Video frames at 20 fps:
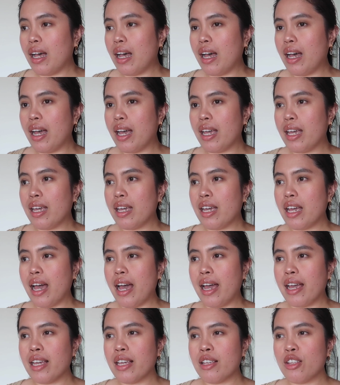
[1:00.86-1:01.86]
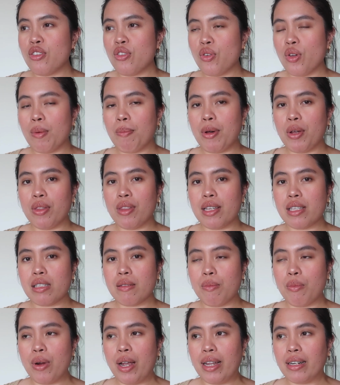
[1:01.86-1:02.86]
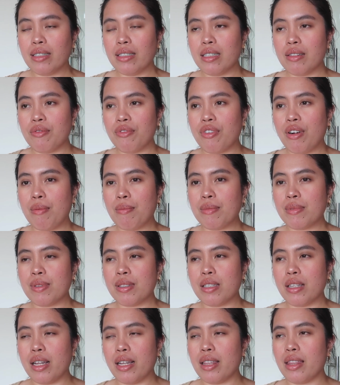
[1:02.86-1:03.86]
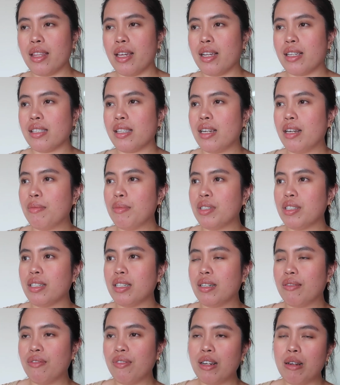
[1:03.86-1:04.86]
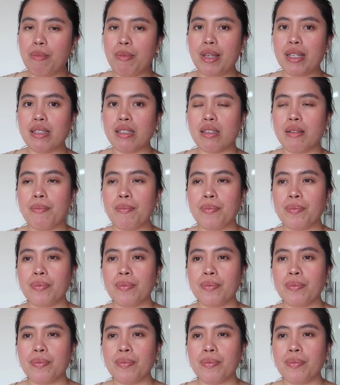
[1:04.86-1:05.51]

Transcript: I knew about this brand from, I think, a celebrity in the Philippines,